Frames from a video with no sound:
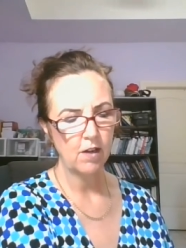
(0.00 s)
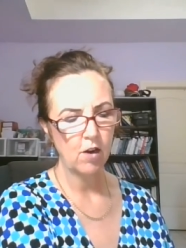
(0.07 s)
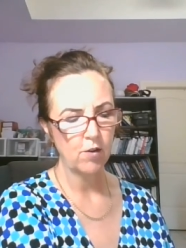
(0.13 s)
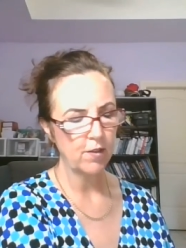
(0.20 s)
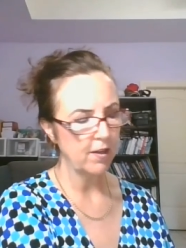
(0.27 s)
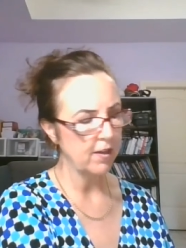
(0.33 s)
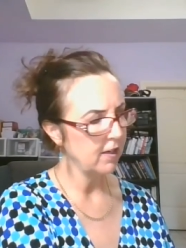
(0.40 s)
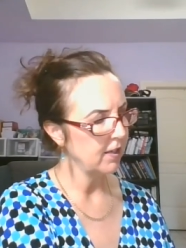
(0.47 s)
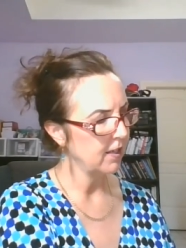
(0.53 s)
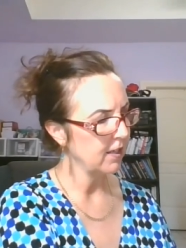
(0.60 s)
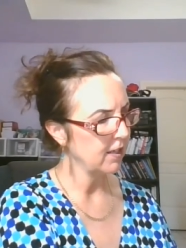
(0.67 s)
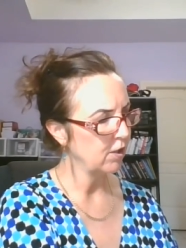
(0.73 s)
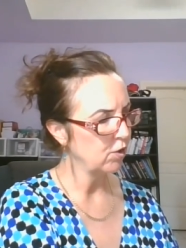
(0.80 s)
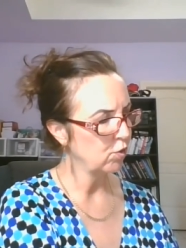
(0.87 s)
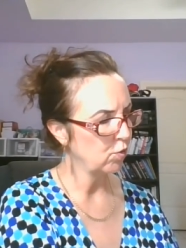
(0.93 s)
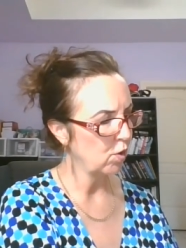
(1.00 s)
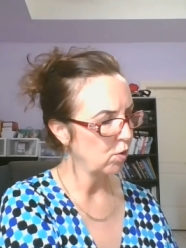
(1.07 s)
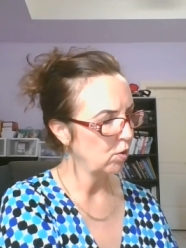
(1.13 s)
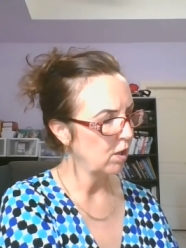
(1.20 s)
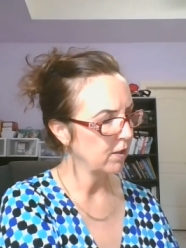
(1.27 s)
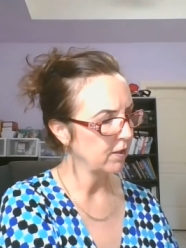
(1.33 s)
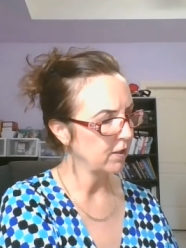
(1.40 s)
Are they going to get
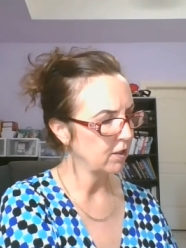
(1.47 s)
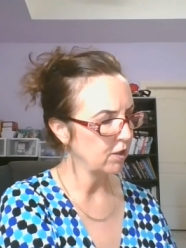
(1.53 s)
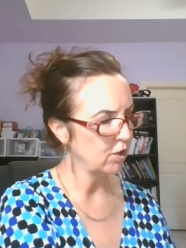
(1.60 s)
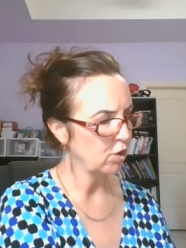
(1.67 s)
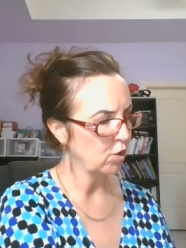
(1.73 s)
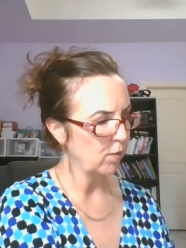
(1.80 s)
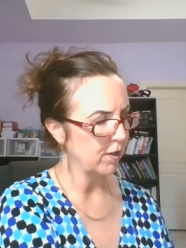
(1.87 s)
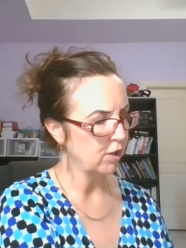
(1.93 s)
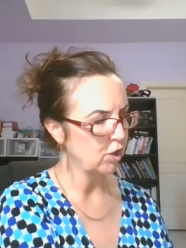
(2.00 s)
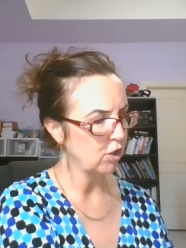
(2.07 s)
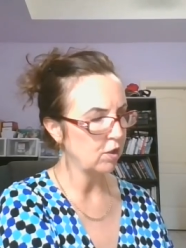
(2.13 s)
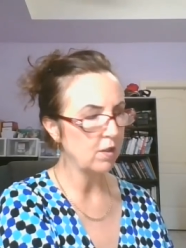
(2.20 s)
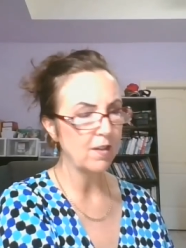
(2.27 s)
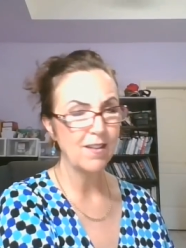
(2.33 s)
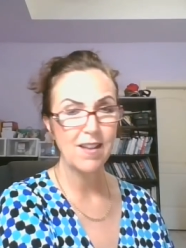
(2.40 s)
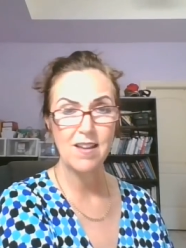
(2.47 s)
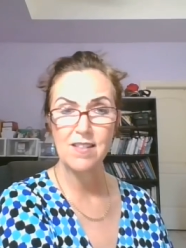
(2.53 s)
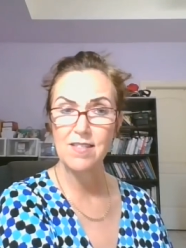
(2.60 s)
control on this situation?